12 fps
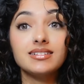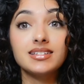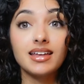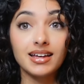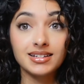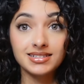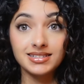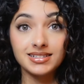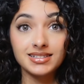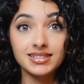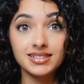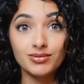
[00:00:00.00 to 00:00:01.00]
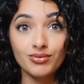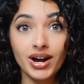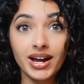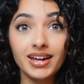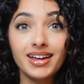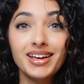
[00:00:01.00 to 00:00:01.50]
Texas,
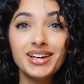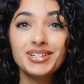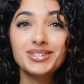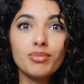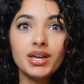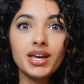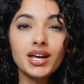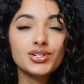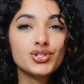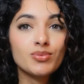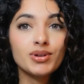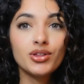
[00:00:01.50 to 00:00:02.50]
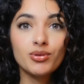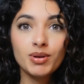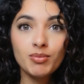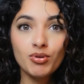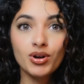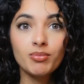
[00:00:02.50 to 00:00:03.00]
right? Me and so many other
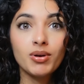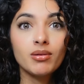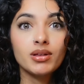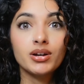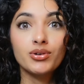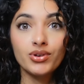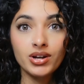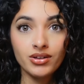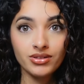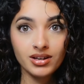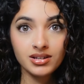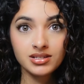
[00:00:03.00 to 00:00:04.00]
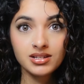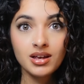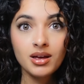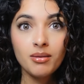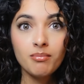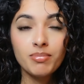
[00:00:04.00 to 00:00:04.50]
people could probably agree on this,
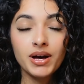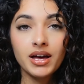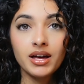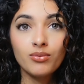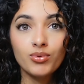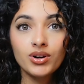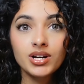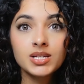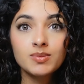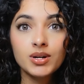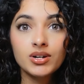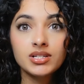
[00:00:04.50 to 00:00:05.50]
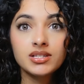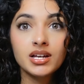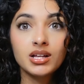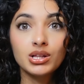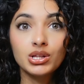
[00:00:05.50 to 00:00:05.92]
but we're experiencing